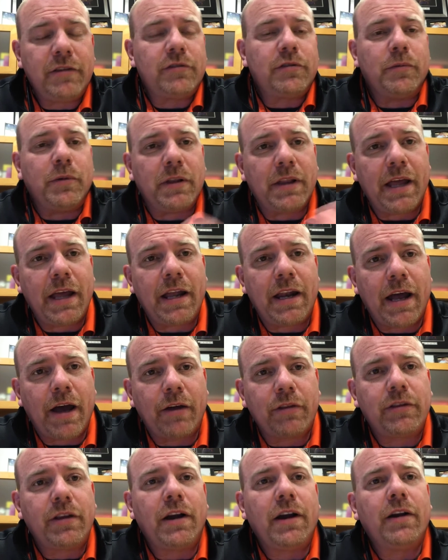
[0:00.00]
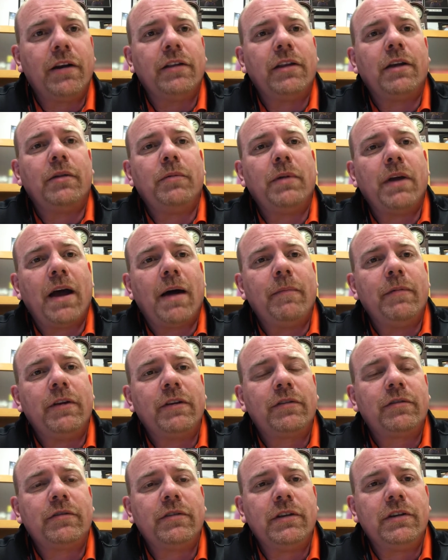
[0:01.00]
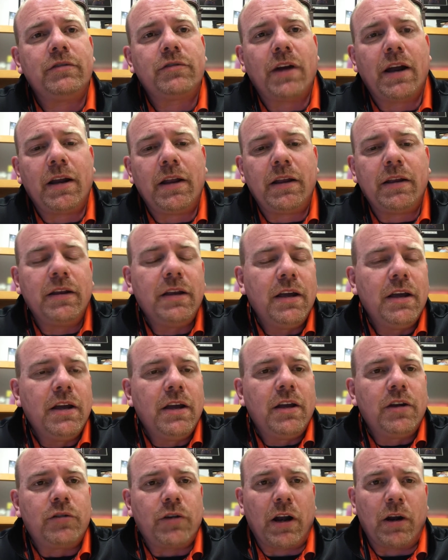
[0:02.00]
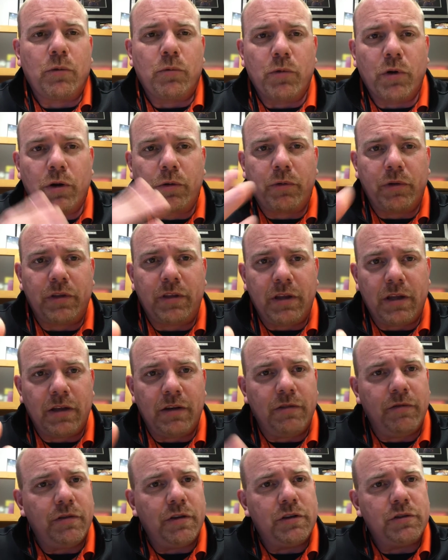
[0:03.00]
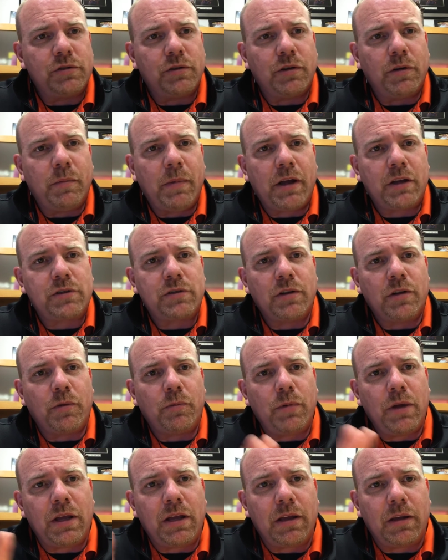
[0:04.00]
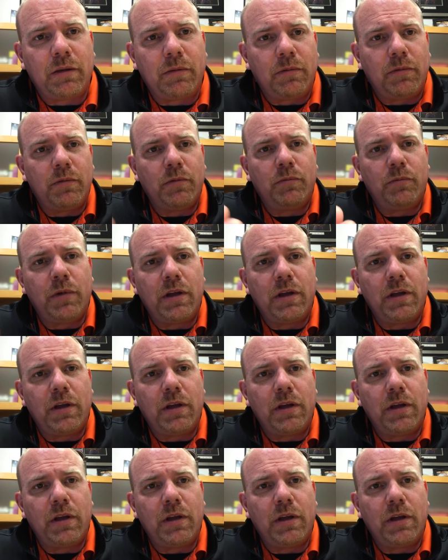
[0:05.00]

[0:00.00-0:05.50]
So we lay it out there, and then we obviously try to work with the individual to make sure that we can